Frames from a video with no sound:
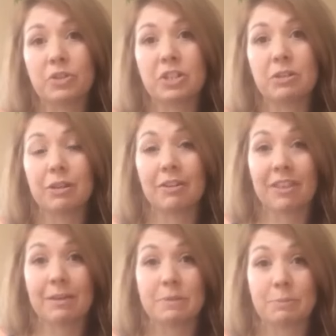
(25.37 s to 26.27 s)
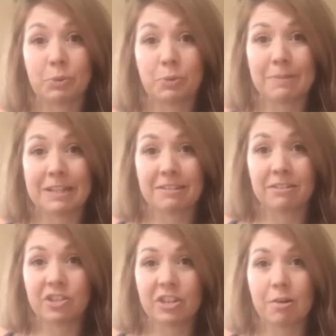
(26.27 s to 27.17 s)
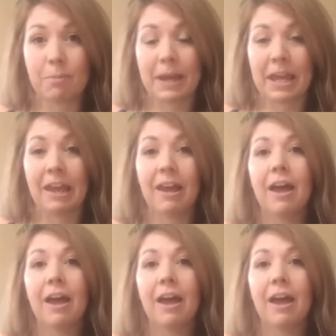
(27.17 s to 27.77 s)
to give them sports massage therapy.